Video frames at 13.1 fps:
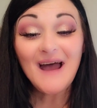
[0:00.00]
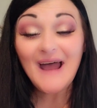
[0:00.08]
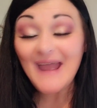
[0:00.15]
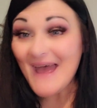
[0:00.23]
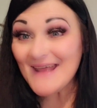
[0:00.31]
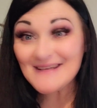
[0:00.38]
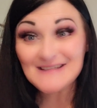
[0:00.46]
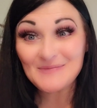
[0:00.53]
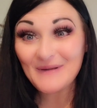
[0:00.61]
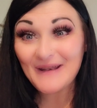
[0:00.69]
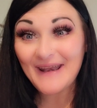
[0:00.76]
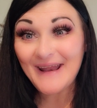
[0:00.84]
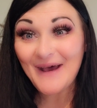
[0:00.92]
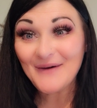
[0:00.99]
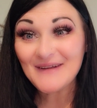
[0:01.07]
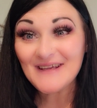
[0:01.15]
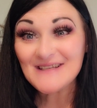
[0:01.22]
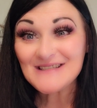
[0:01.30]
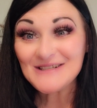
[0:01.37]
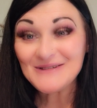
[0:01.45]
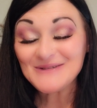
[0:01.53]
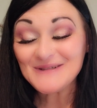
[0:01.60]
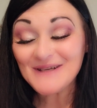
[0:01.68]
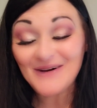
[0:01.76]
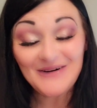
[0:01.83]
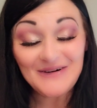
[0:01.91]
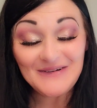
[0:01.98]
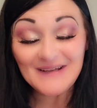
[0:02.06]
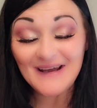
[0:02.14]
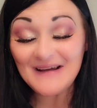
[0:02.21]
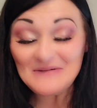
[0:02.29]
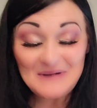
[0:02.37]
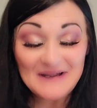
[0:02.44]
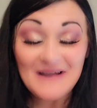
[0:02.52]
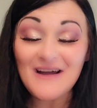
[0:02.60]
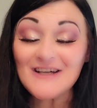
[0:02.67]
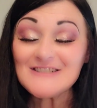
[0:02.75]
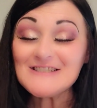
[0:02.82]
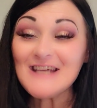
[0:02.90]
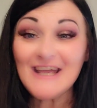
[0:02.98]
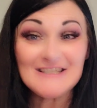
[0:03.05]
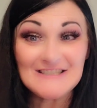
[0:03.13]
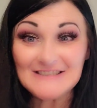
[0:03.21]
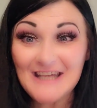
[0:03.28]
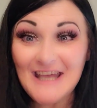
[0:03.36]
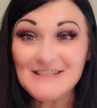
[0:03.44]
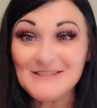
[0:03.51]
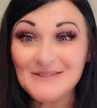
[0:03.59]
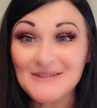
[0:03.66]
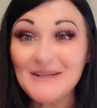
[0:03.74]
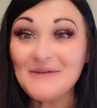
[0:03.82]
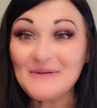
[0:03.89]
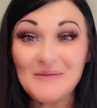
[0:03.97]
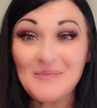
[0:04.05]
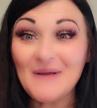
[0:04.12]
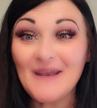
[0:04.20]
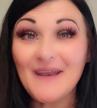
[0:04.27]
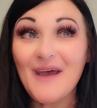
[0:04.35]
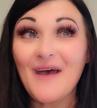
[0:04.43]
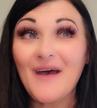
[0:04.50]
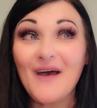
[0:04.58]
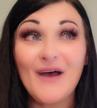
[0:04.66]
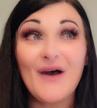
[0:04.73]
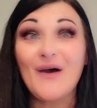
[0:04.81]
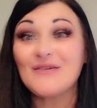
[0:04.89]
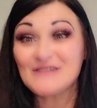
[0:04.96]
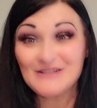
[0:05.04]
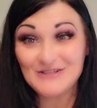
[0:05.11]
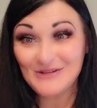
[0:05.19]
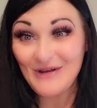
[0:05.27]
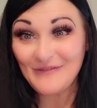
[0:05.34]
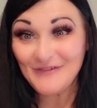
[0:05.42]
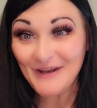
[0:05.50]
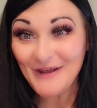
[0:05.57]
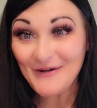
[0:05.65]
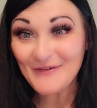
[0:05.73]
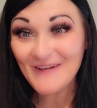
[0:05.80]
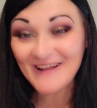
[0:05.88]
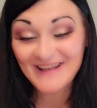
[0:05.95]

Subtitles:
I had to split it out into y'all. Oh my gosh, I just had to. It would have been such a long video.